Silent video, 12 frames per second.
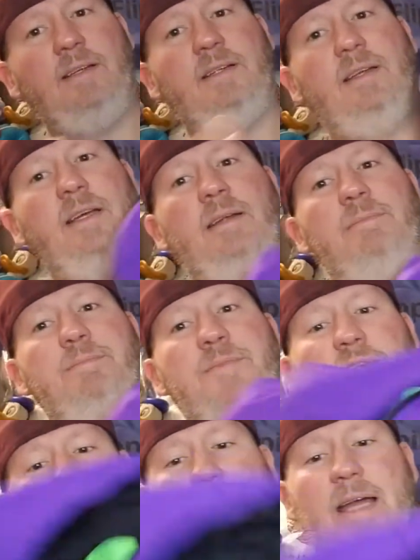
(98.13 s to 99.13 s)
And
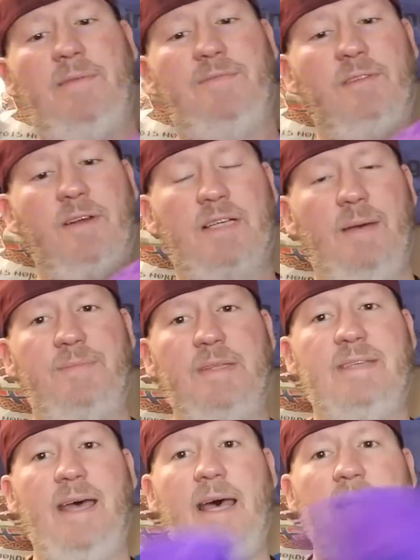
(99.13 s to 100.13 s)
so I have to look up the
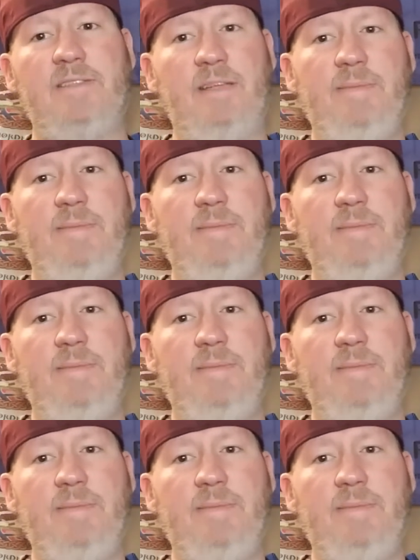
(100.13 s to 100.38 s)
tags.